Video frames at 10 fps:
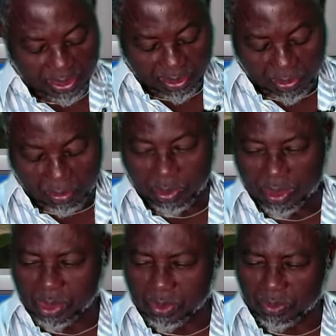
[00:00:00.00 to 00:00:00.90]
The Lord
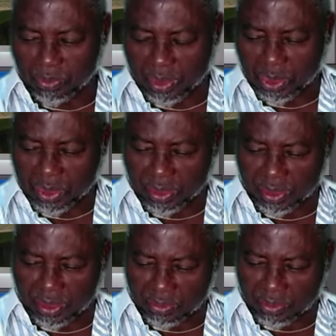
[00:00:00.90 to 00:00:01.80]
bless you
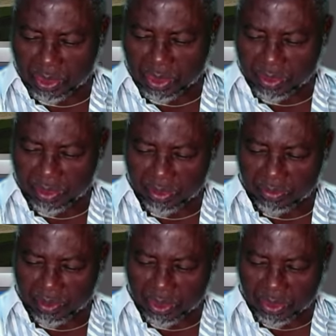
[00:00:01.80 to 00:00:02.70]
richly, richly,
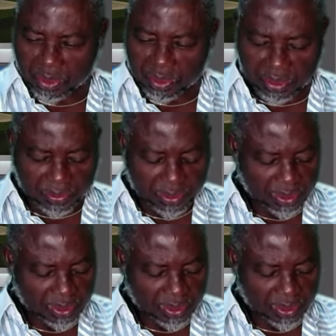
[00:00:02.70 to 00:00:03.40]
richly,